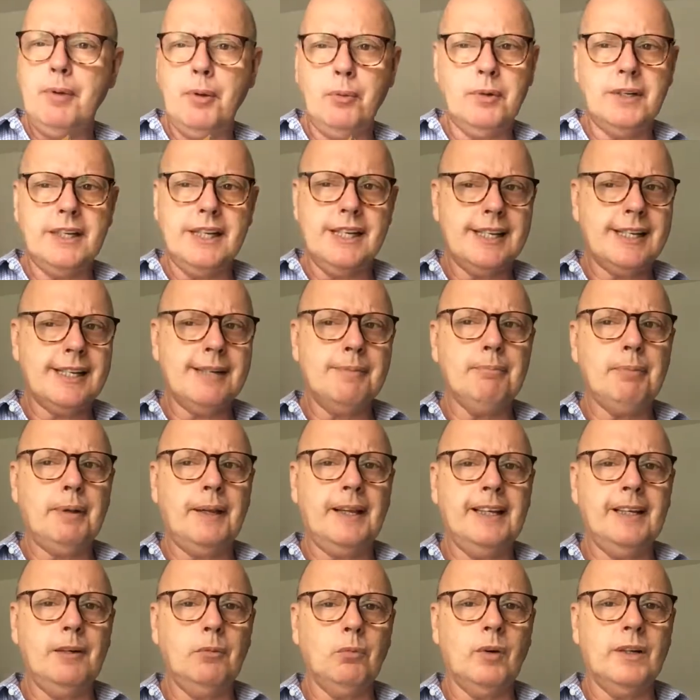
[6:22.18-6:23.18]
when it's
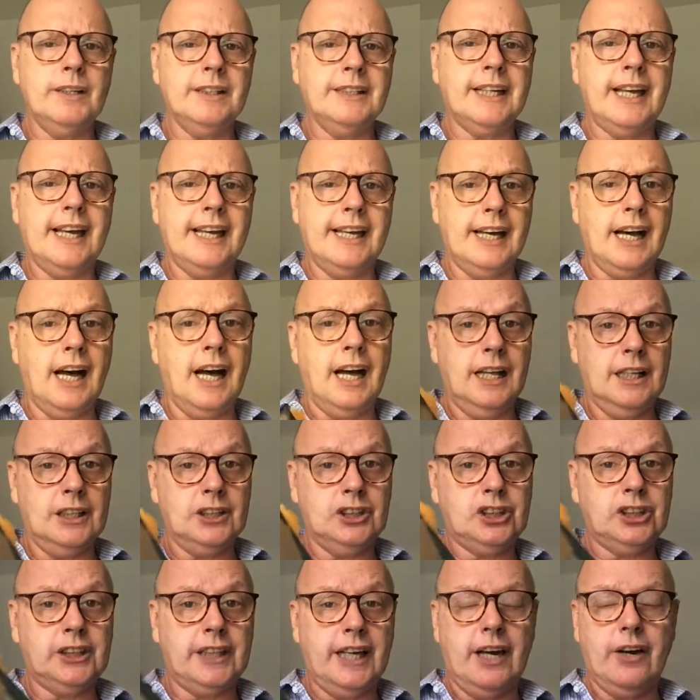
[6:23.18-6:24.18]
complete one day, I'll
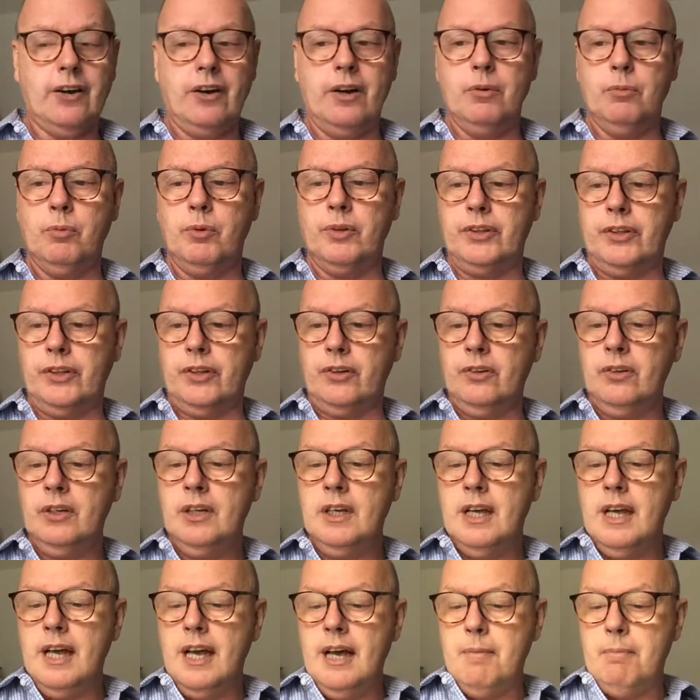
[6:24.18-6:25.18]
share it with you.
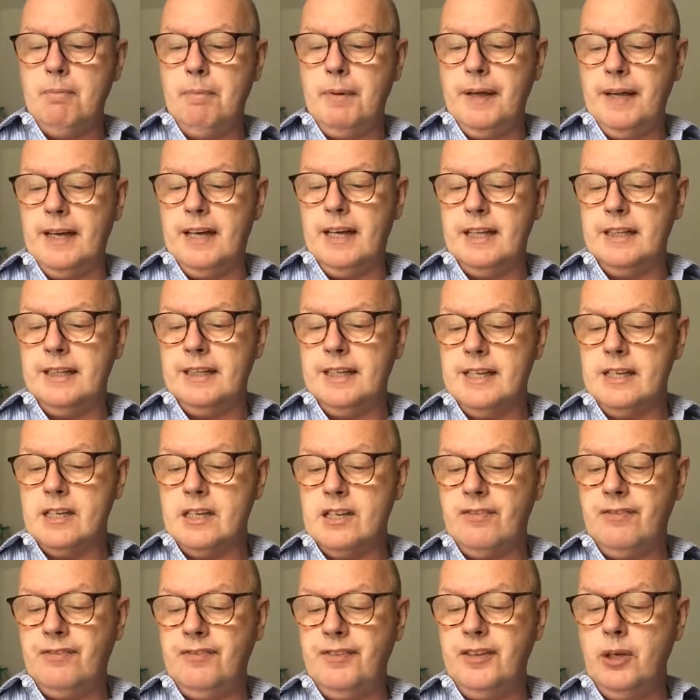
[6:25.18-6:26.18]
But there's a
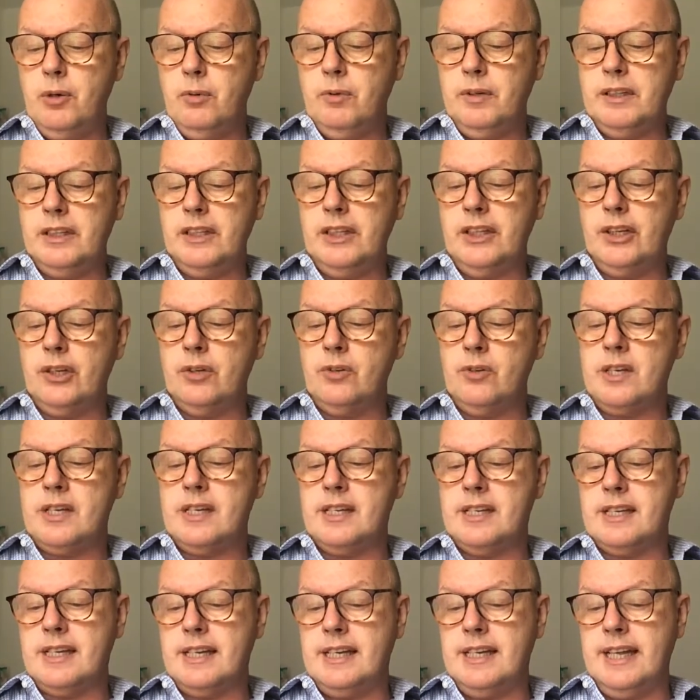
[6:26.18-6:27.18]
few other
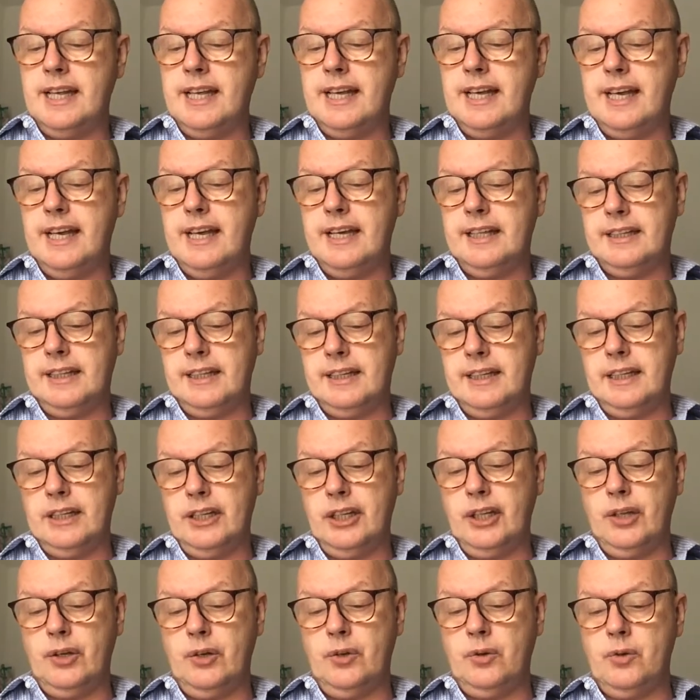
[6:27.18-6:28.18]
uses in here that I
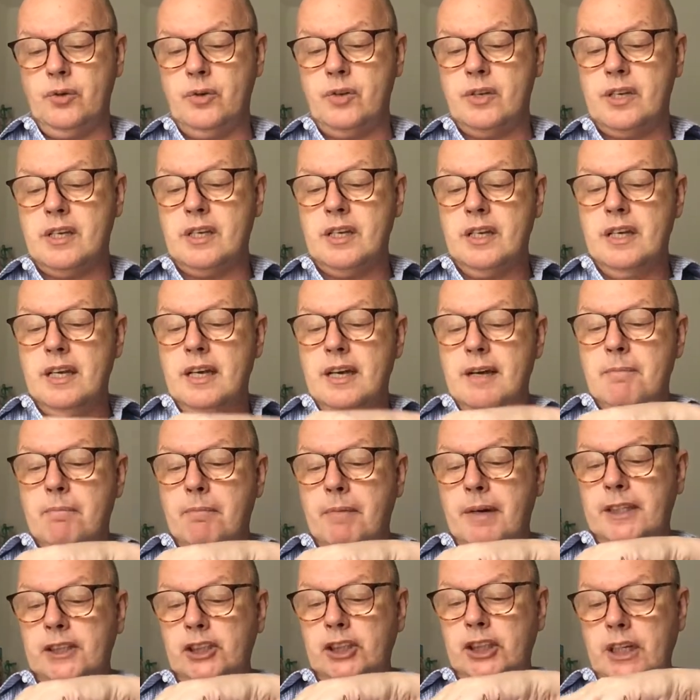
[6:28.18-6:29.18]
use
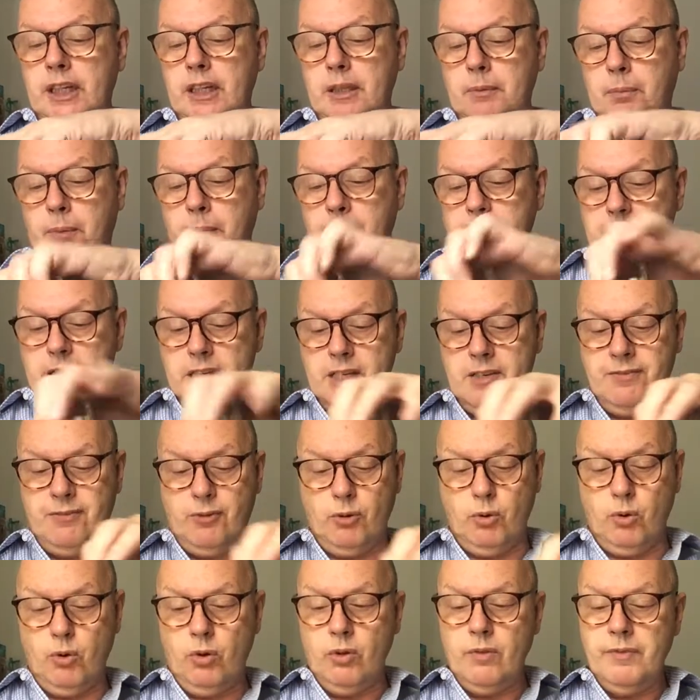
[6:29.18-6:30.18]
my gel prints
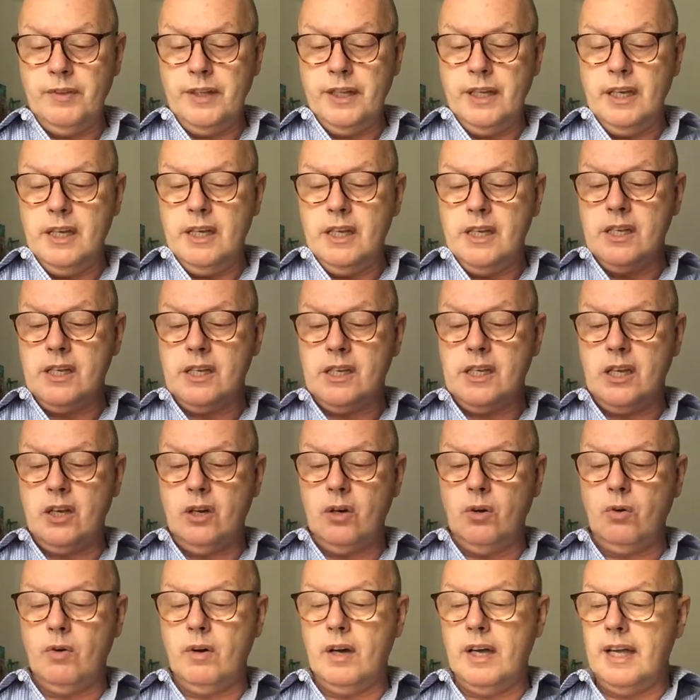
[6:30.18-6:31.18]
for.
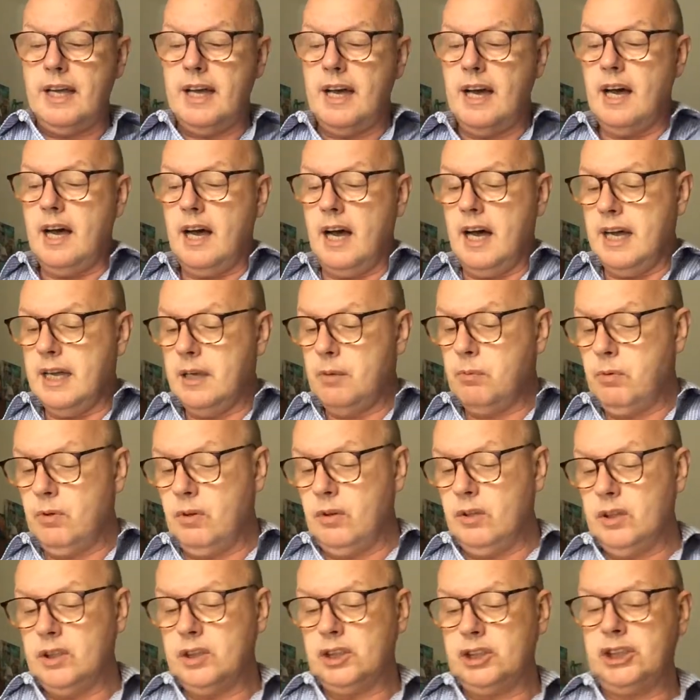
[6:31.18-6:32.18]
So I
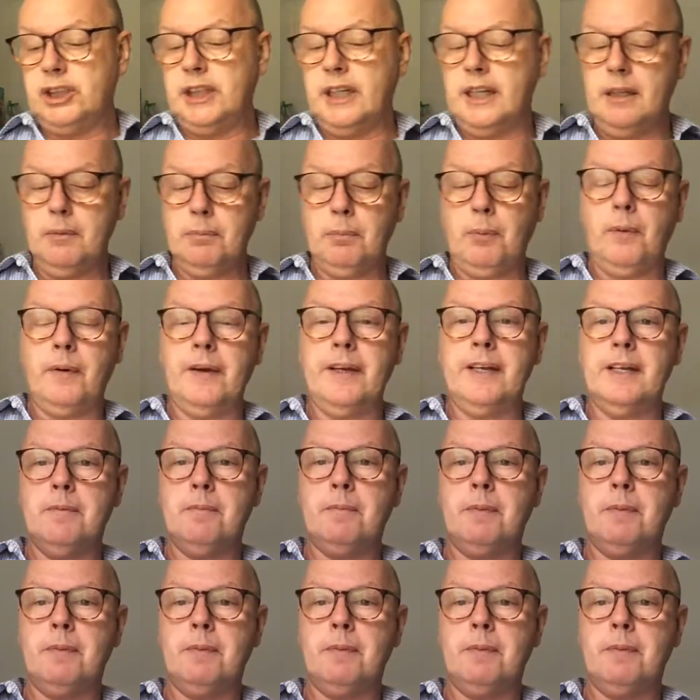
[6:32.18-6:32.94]
will gel print